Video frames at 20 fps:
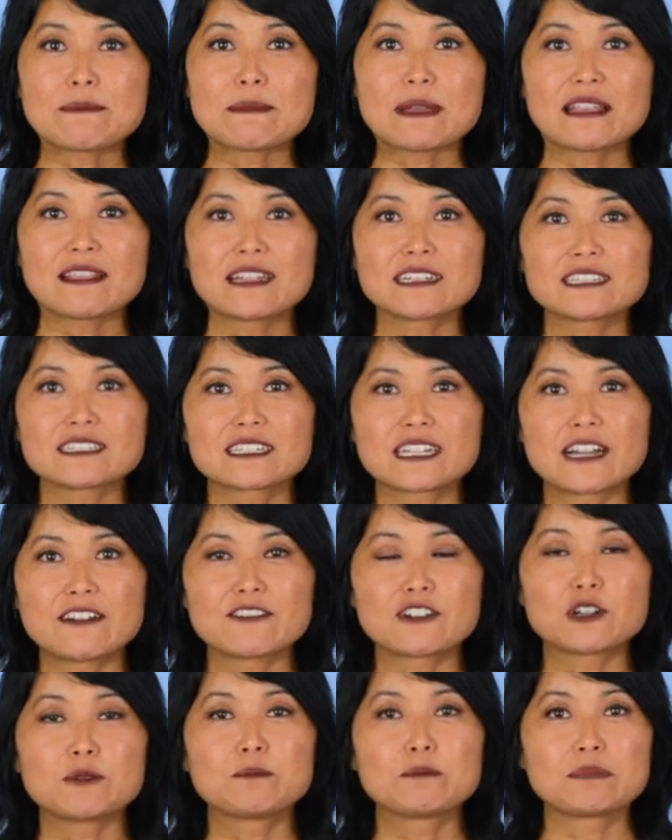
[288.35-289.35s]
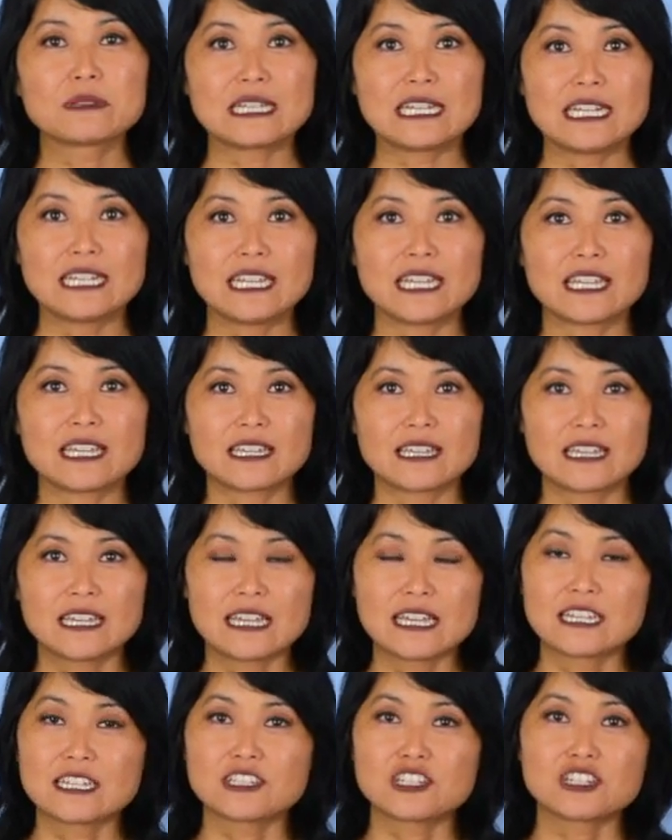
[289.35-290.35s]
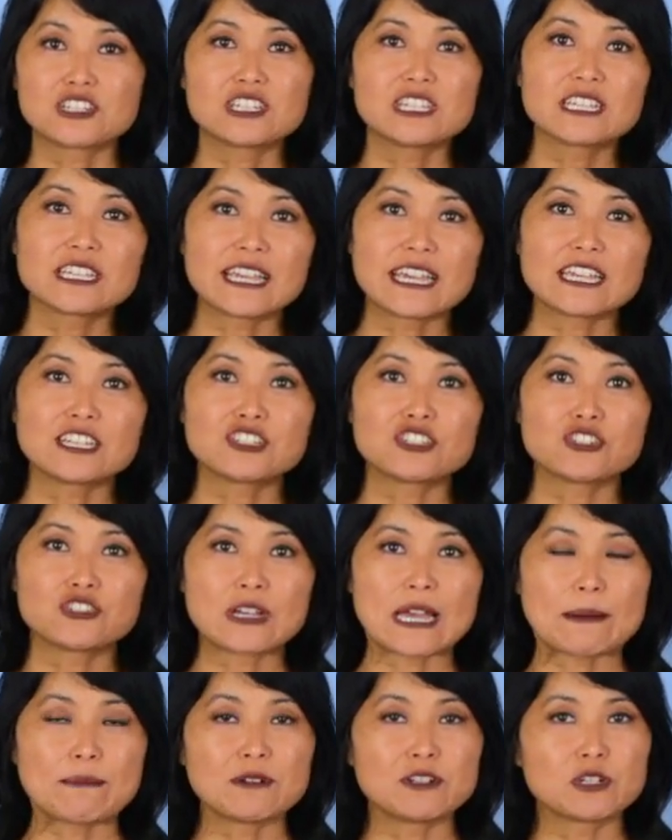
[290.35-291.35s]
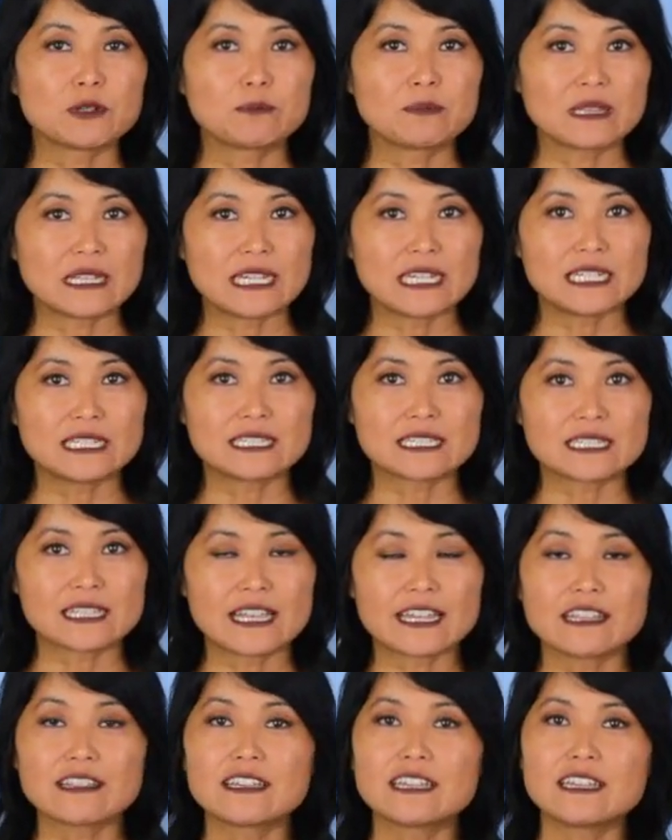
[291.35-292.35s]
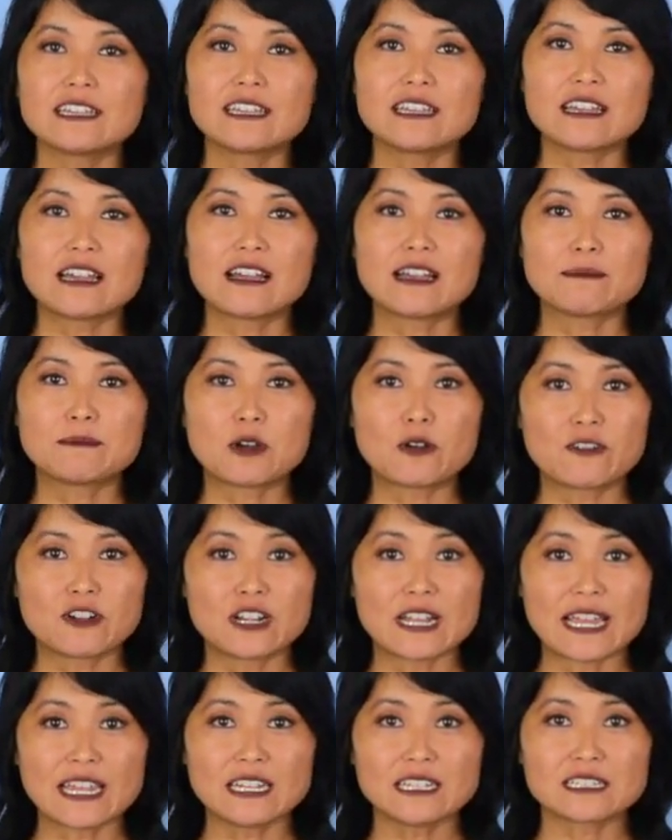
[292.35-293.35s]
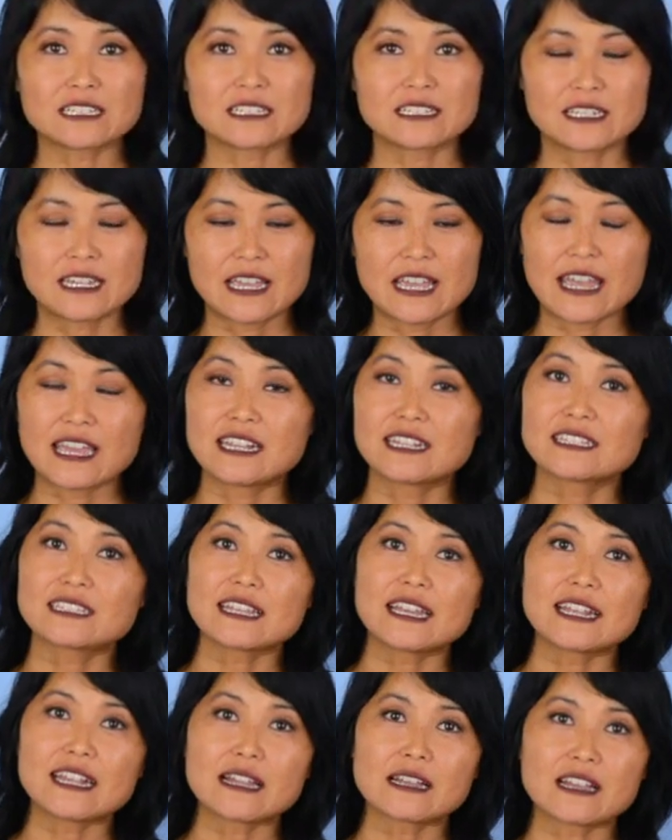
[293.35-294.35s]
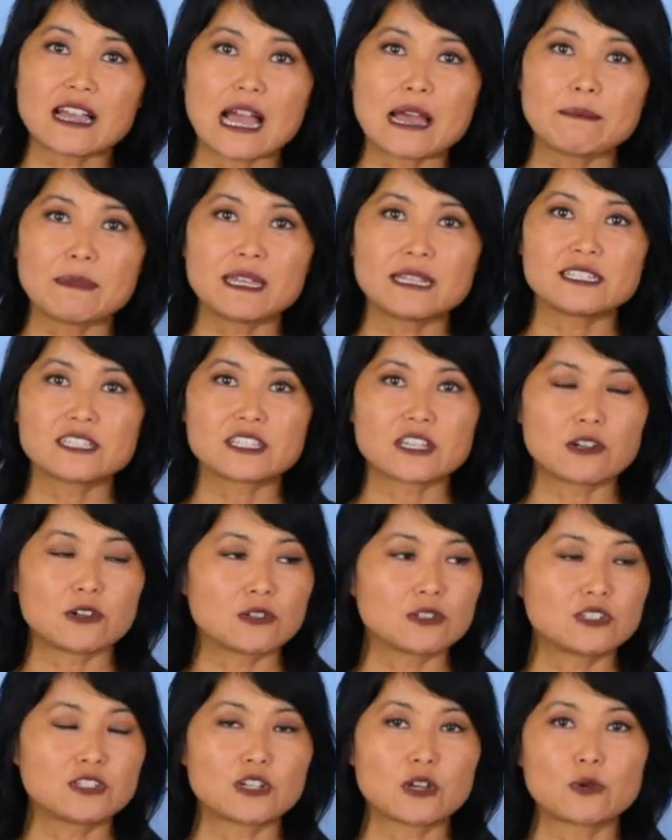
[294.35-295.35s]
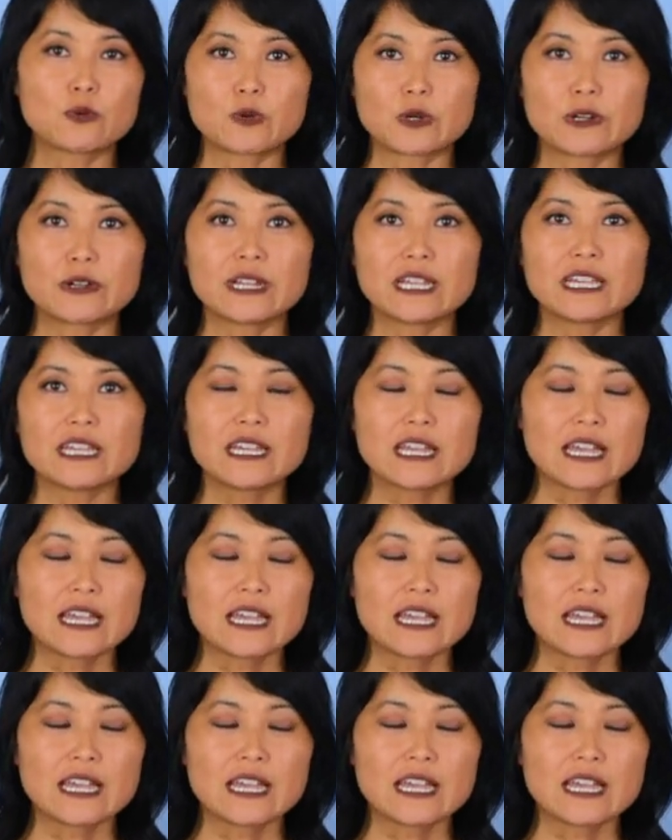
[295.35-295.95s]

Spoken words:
I'd like to cover bleeding, just in case you happen to bleed slightly overnight. And it's not uncommon, so don't worry